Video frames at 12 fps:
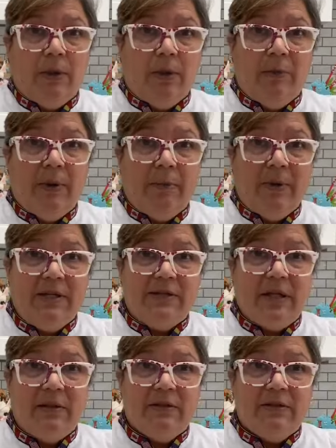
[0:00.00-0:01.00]
I hope that
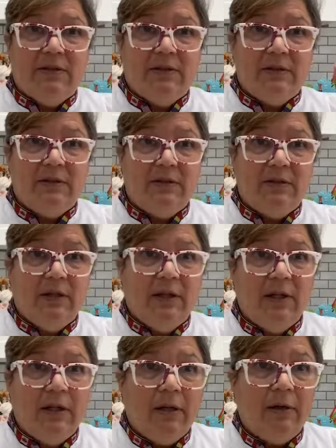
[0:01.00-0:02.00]
makes sense
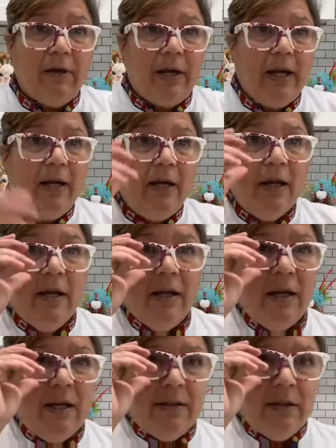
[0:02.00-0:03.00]
okay
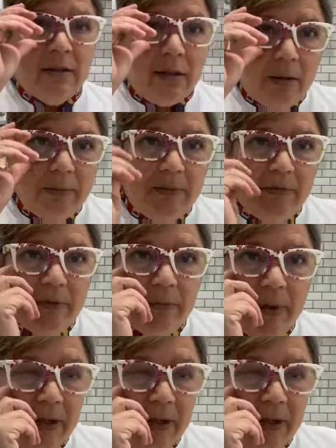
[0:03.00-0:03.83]
is the top of